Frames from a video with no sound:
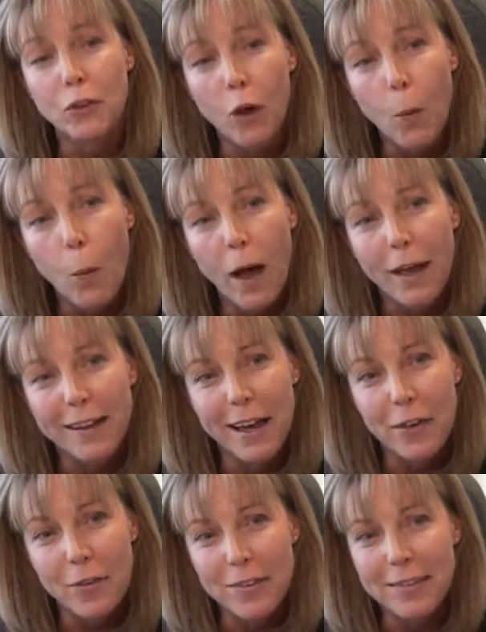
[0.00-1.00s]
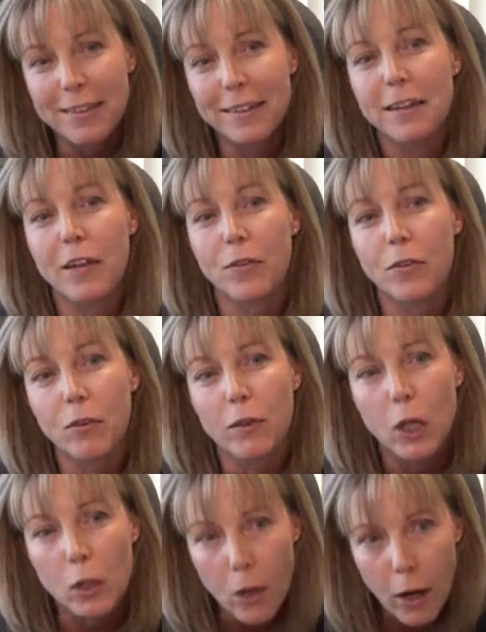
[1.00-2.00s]
don't want us
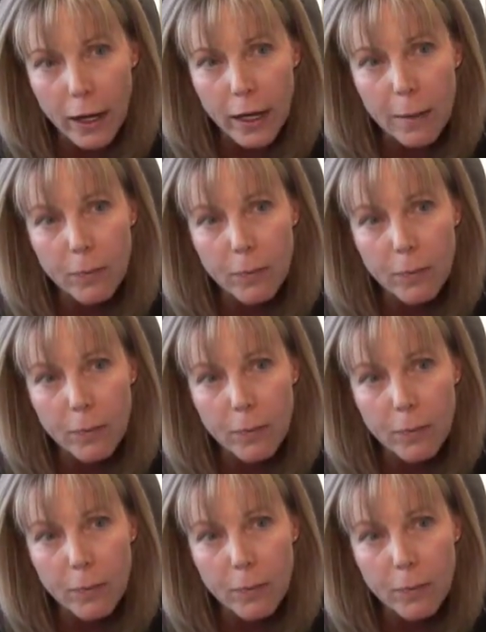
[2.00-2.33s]
necessarily clogging